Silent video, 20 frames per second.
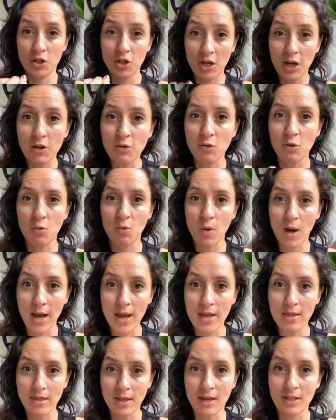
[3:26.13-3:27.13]
general
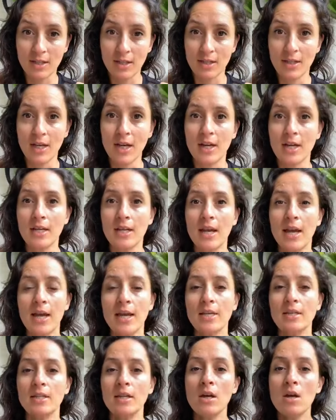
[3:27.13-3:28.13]
way things are done.
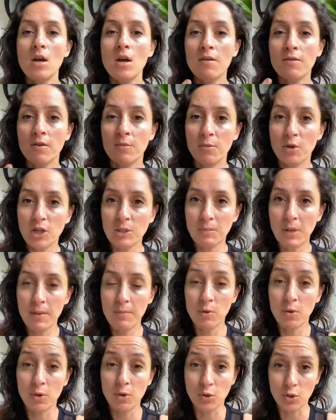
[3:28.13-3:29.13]
And for most
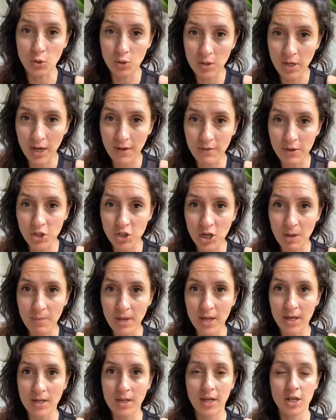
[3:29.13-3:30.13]
people who do have a
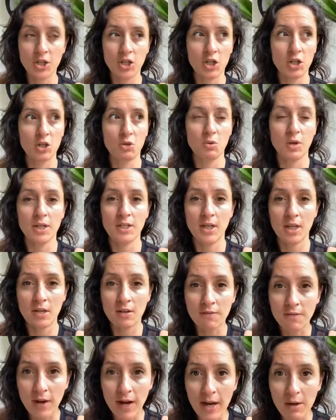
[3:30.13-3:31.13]
shamanic nature, who
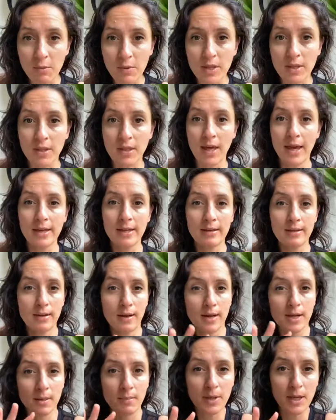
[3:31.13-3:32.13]
identify with like
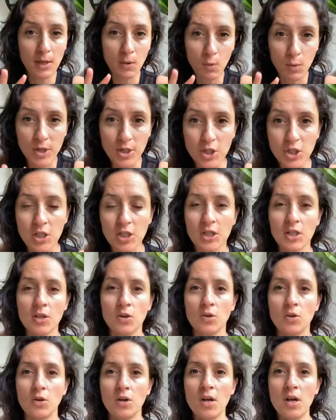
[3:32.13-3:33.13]
kind of being witchy,
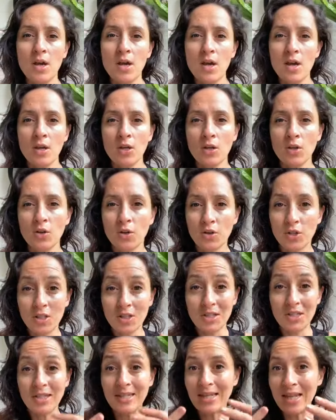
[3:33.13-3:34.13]
or, you know,
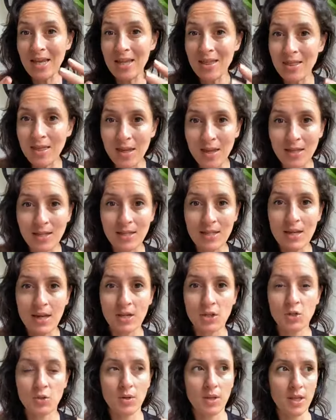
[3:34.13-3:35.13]
just see things
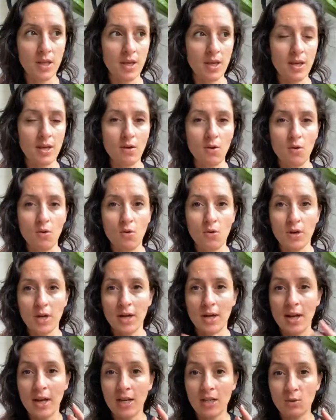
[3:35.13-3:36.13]
naturally, or
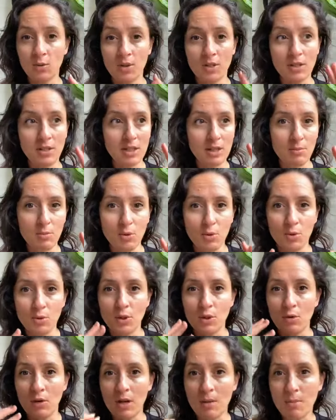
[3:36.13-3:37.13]
connect with
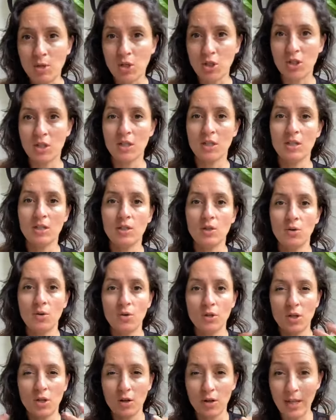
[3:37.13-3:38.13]
symbols or images,
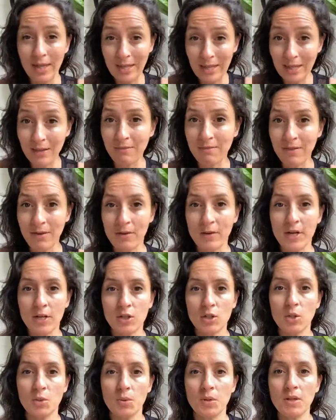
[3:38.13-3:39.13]
or, you know, like live very
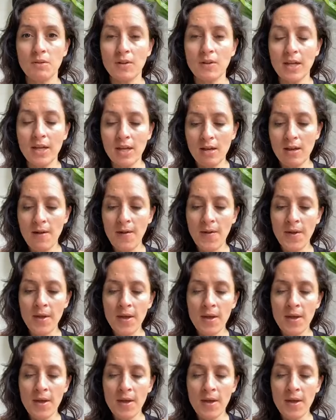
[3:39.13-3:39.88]
intuitively,